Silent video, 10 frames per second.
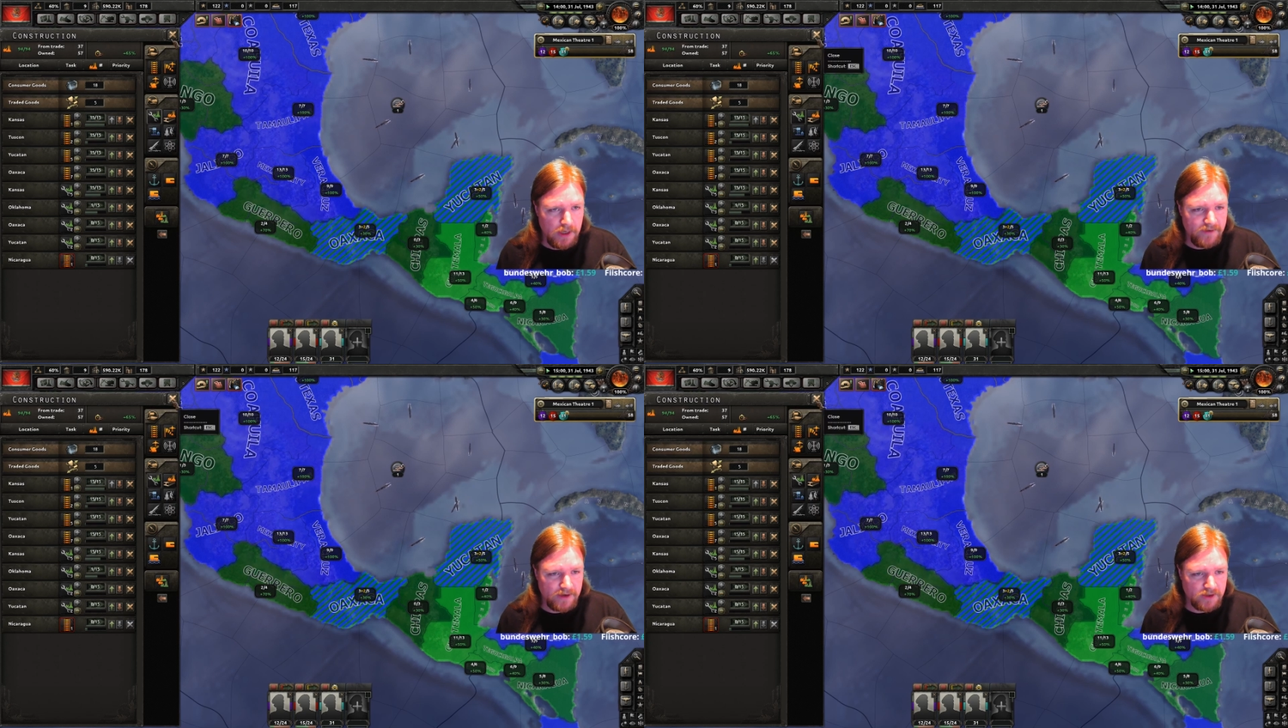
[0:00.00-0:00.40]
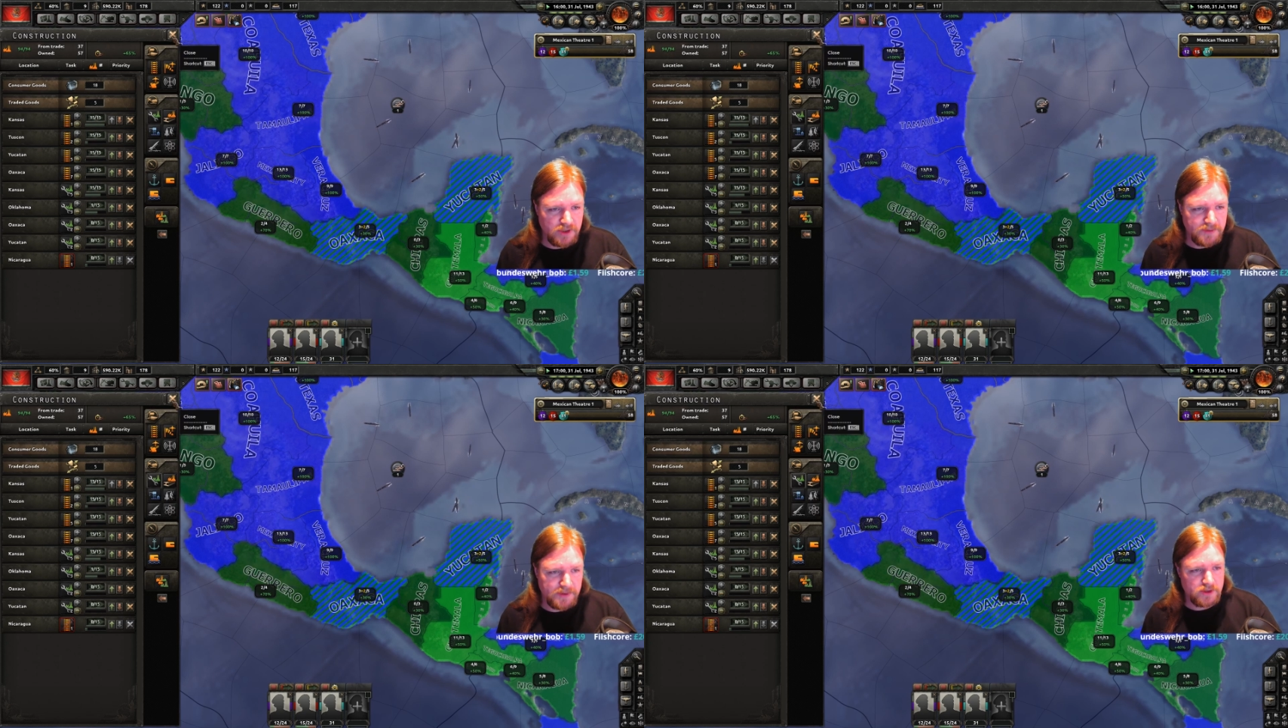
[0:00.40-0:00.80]

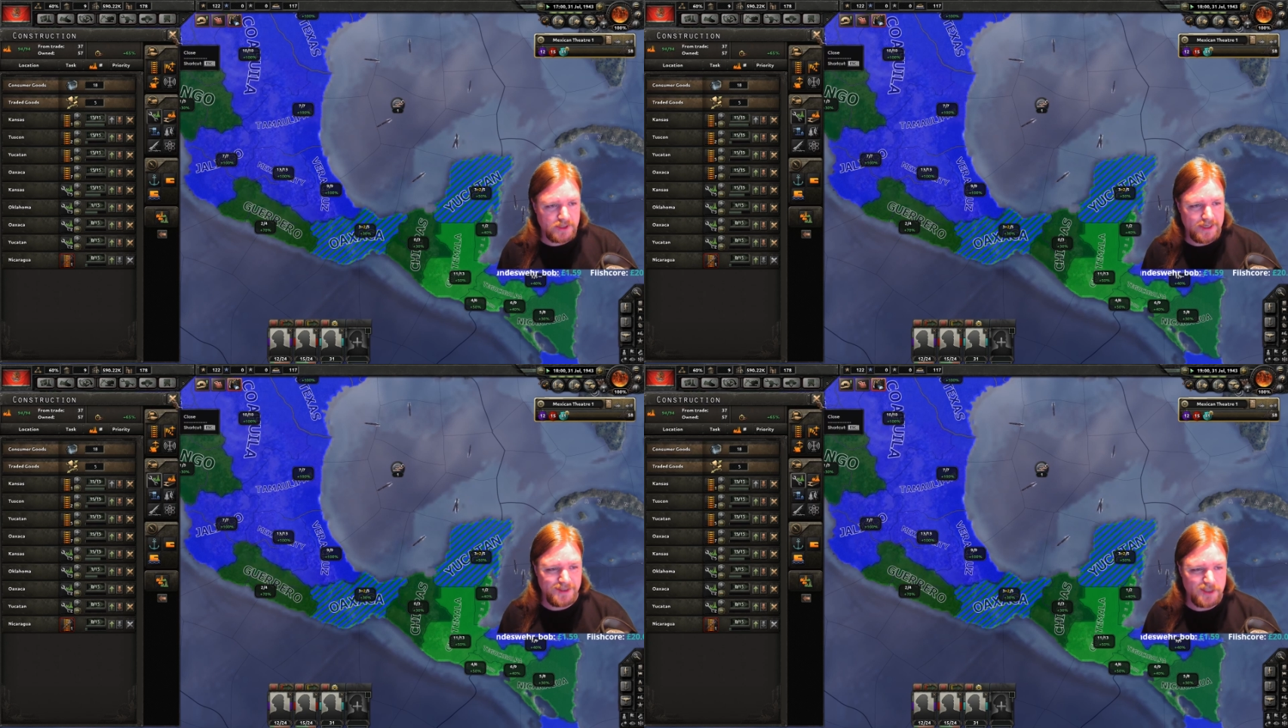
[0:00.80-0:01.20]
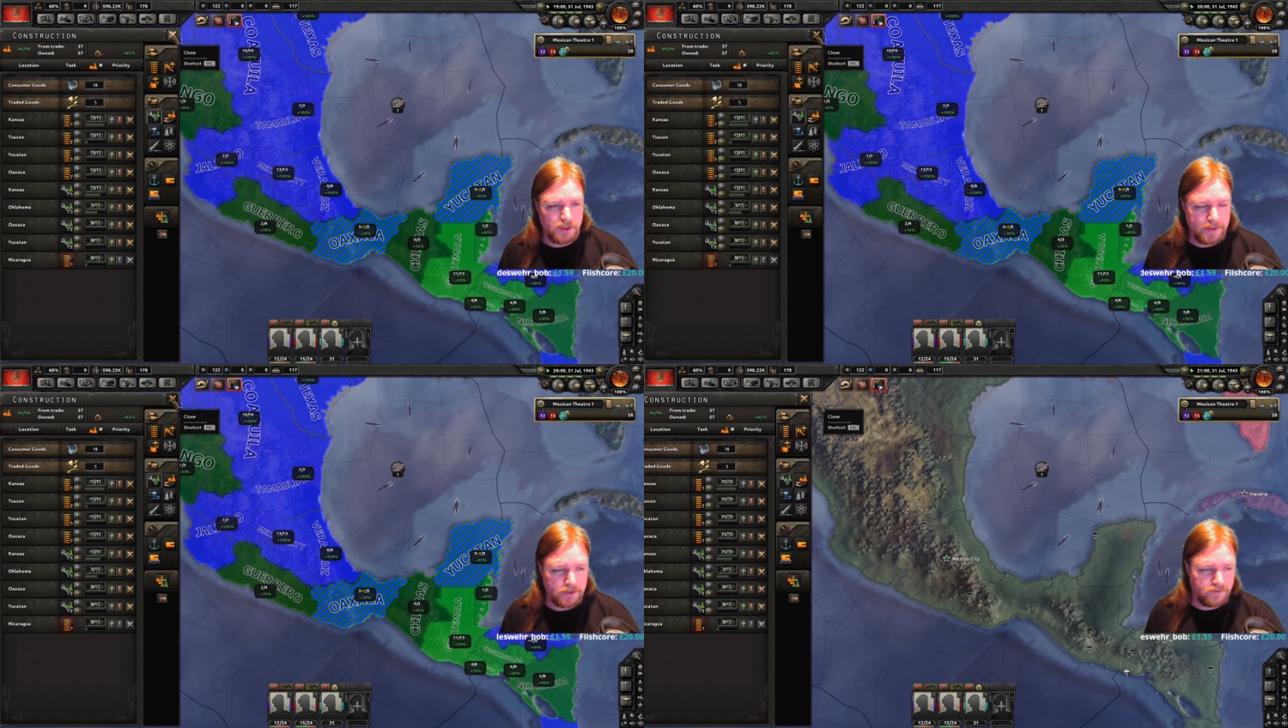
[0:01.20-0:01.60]
factories, because Kansas is
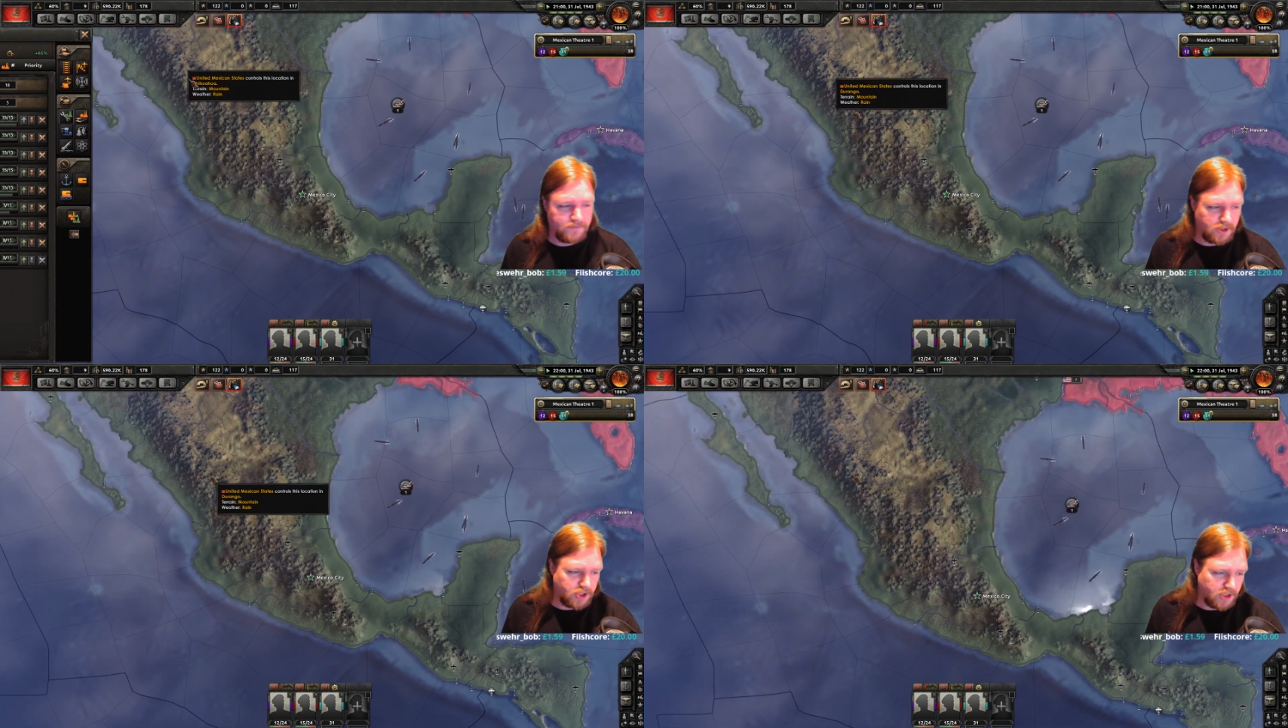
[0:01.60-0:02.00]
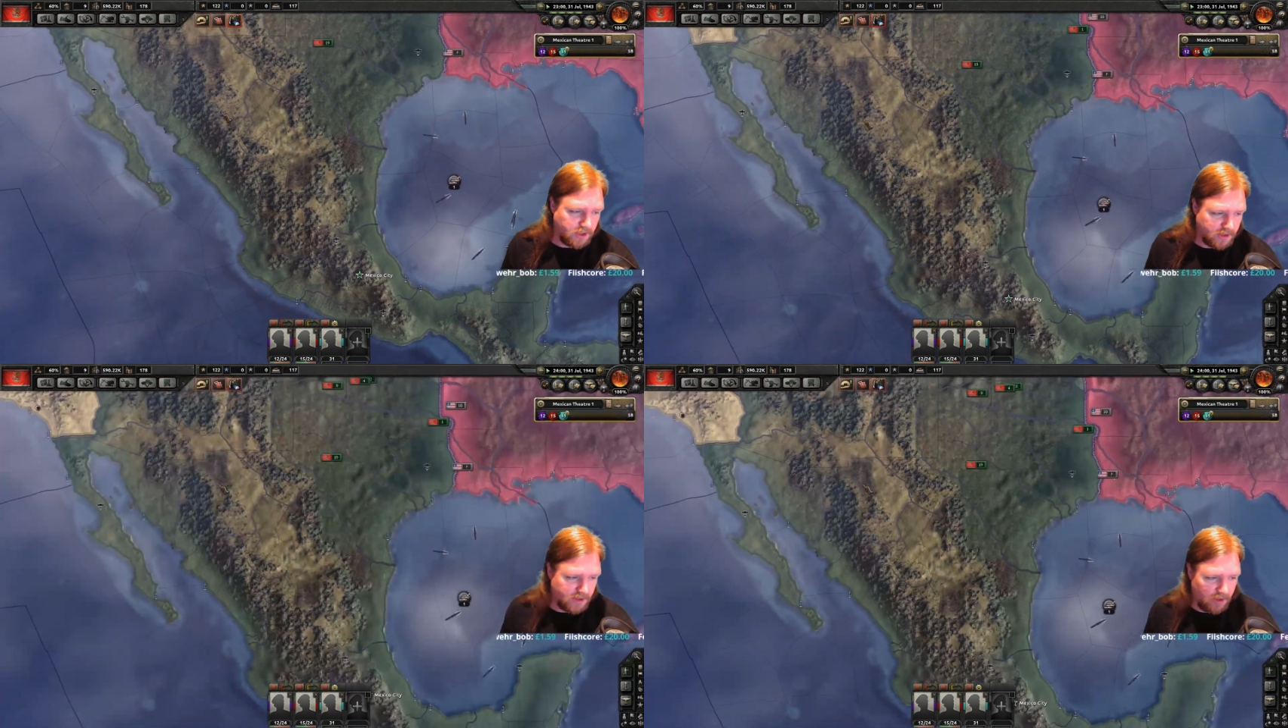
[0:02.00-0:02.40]
about to finish
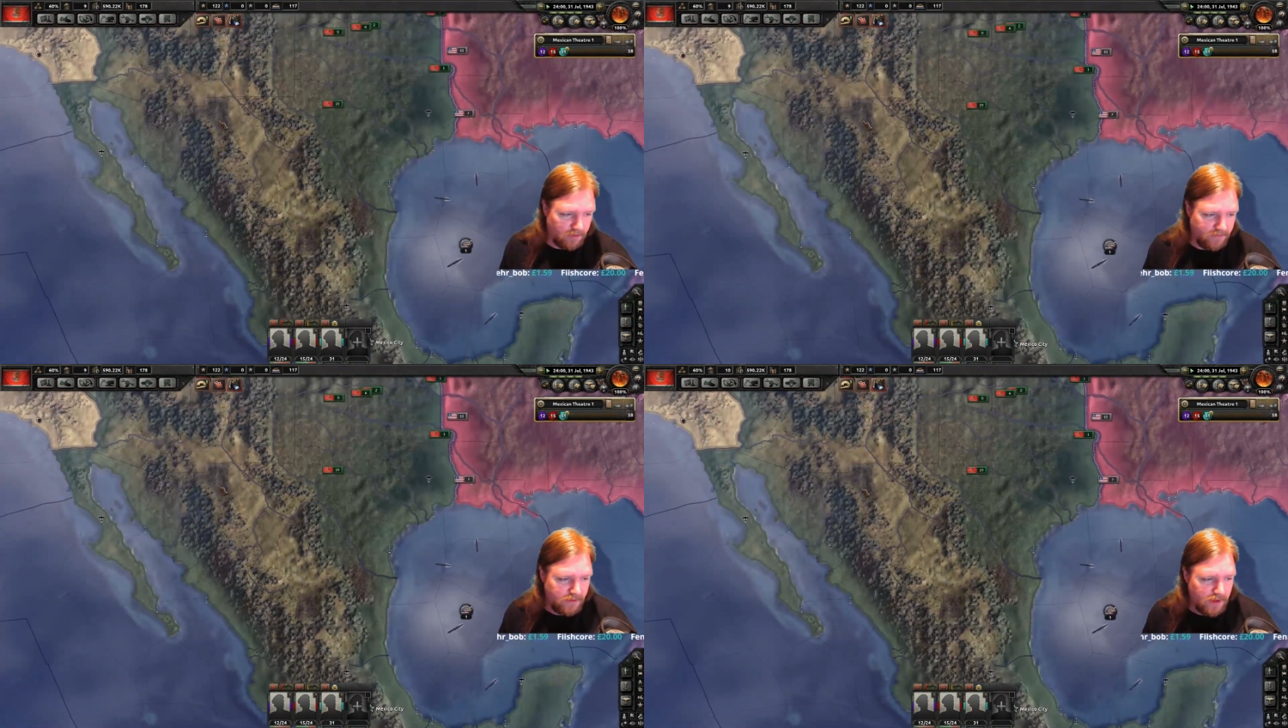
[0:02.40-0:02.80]
itself.